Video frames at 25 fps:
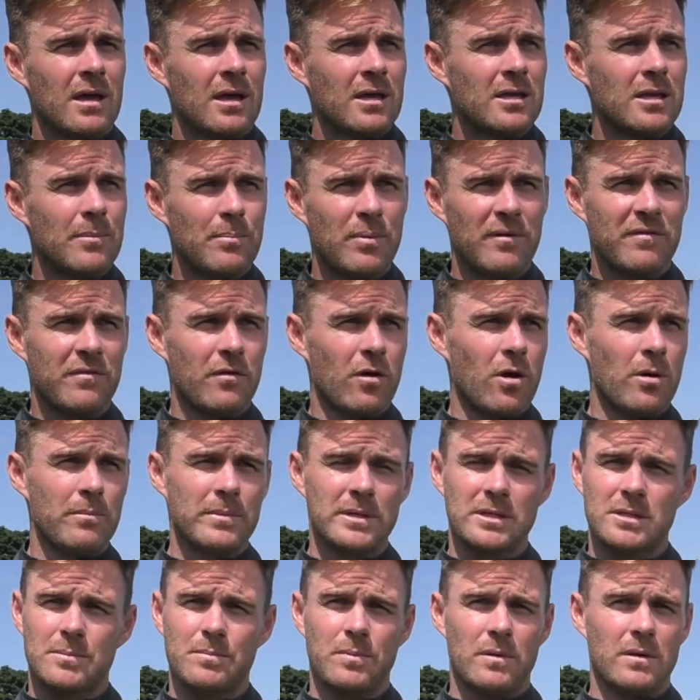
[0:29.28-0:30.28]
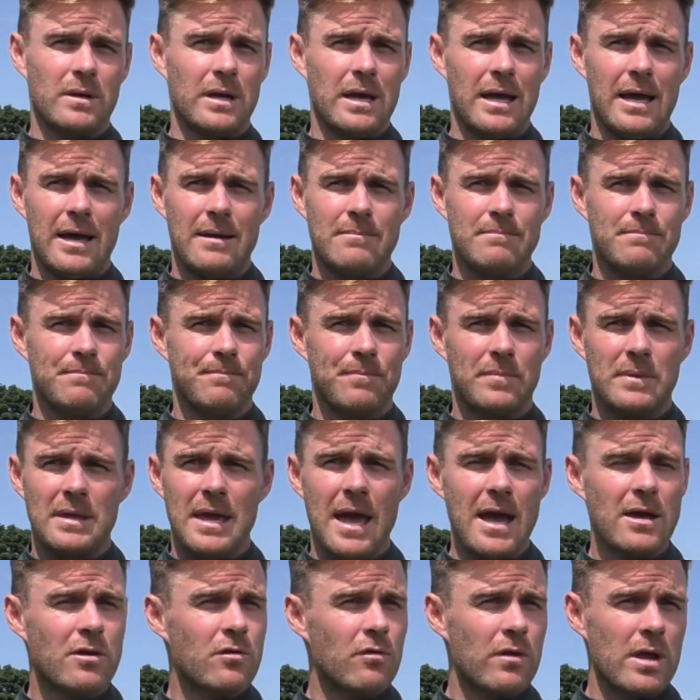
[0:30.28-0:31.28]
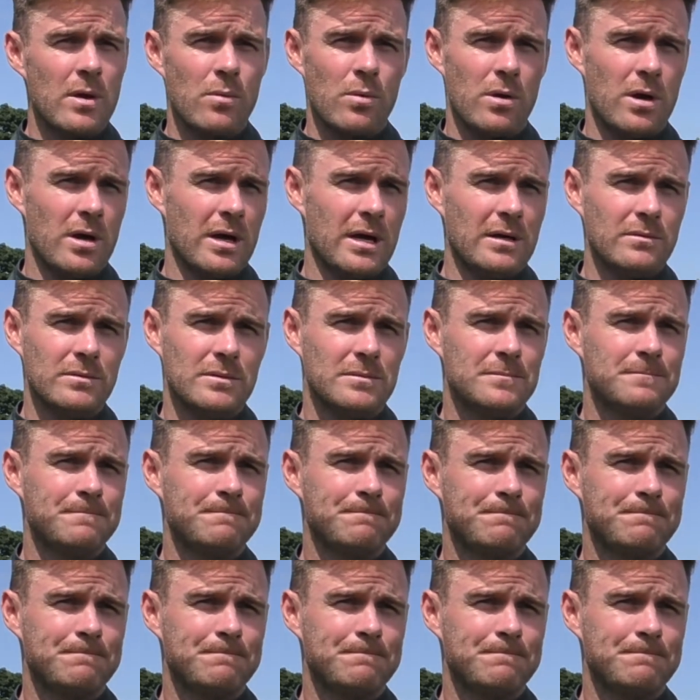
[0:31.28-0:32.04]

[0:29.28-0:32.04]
your performance, but um, yeah, great workout.